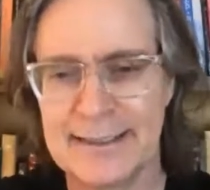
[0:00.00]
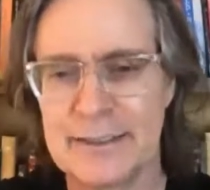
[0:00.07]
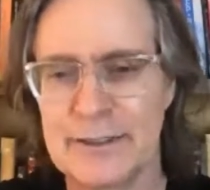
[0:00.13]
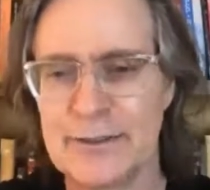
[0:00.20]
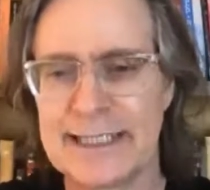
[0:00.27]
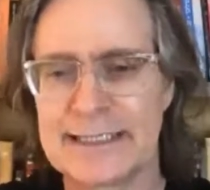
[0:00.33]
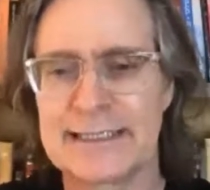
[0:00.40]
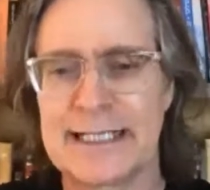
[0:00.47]

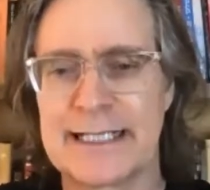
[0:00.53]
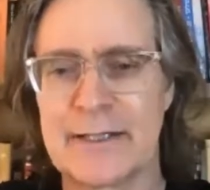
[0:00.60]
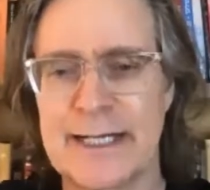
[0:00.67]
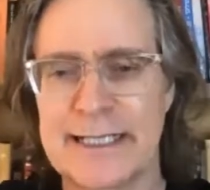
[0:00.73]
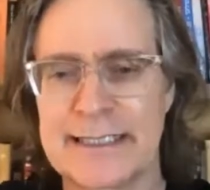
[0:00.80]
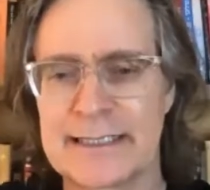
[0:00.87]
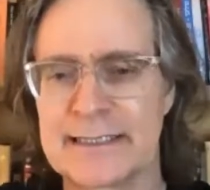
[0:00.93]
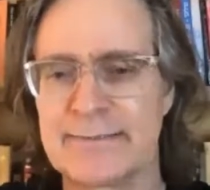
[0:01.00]
Who gets that? Who
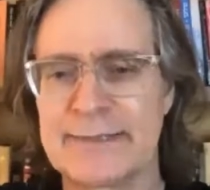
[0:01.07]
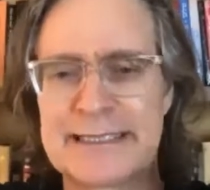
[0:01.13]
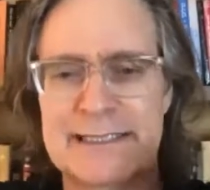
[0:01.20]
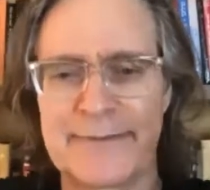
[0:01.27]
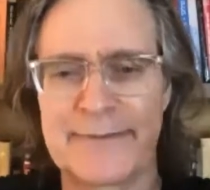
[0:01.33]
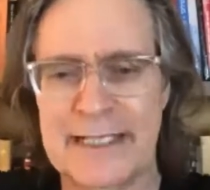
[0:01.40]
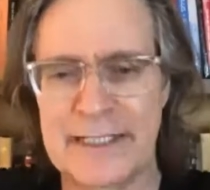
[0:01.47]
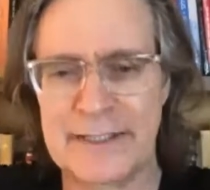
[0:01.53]
gets it? Somebody
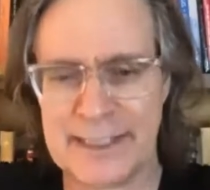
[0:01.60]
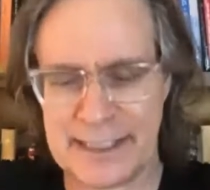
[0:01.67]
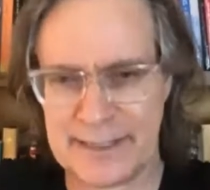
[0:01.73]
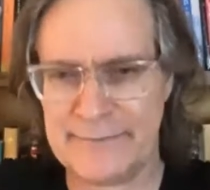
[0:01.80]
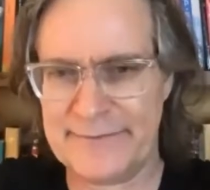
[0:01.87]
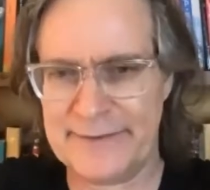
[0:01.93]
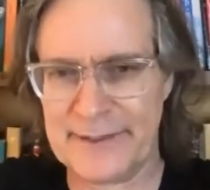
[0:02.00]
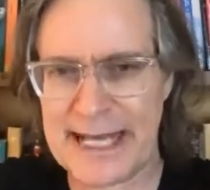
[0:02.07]
just, can
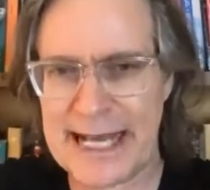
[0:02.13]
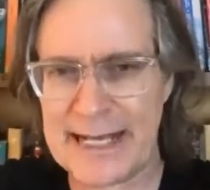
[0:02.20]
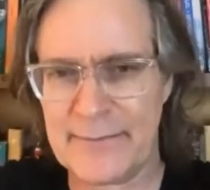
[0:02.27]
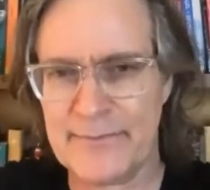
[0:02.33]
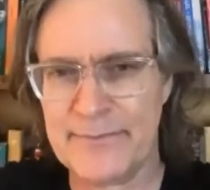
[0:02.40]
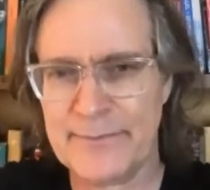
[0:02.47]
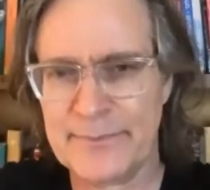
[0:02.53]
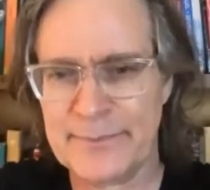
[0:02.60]
you feel that?